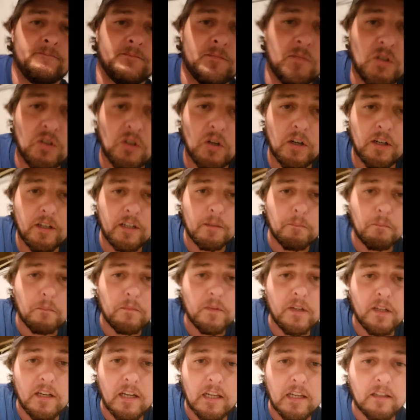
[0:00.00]
Sorry,
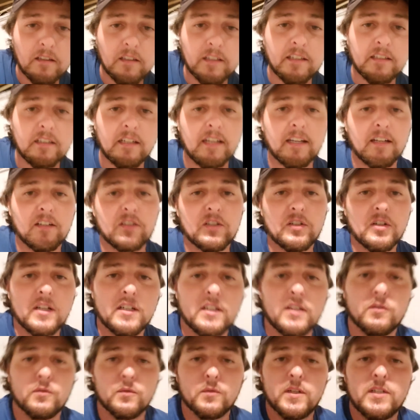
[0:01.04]
I'm kneeling down
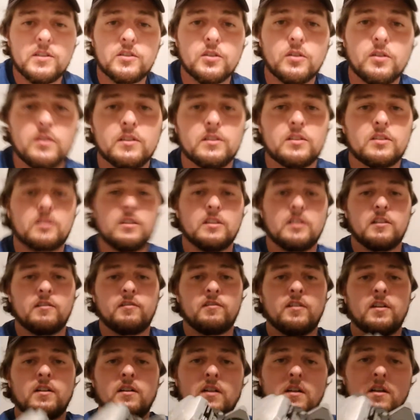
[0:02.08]
trying to reach all this
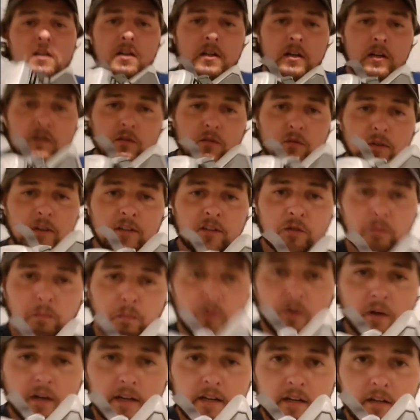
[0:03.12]
stuff.
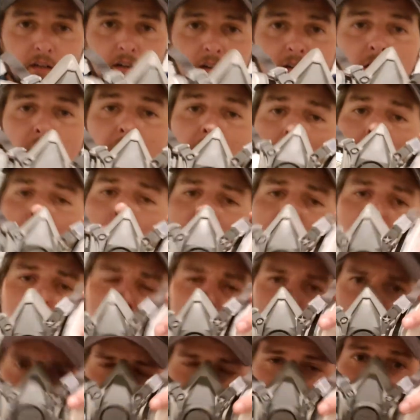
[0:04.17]
Respirator.
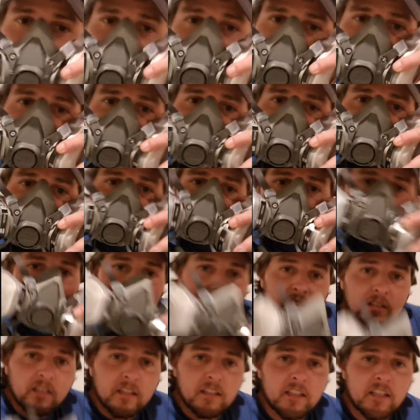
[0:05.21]
Just cover the
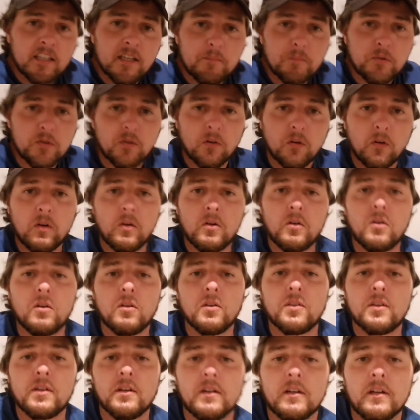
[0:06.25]
face. That keeps
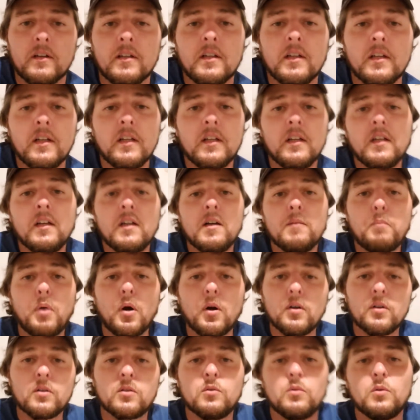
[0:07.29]
all the
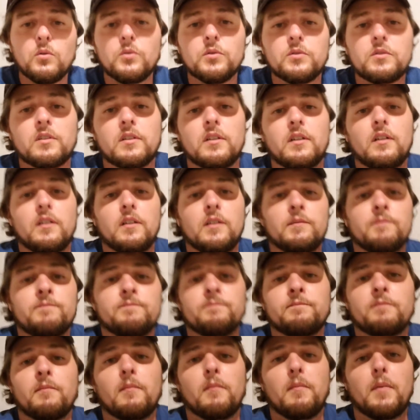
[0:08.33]
particles out
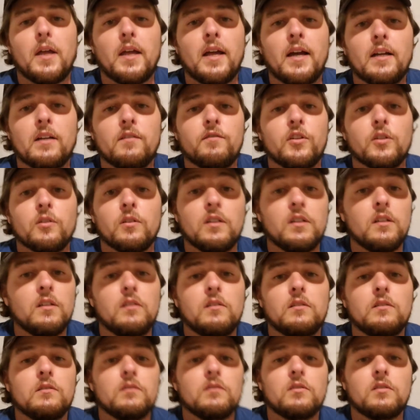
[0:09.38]
of your
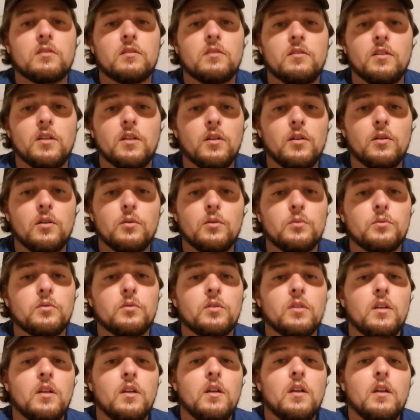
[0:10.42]
lungs,
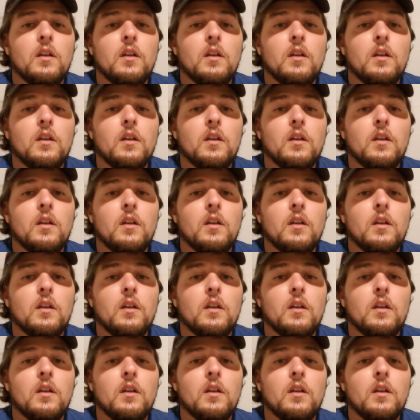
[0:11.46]
nose,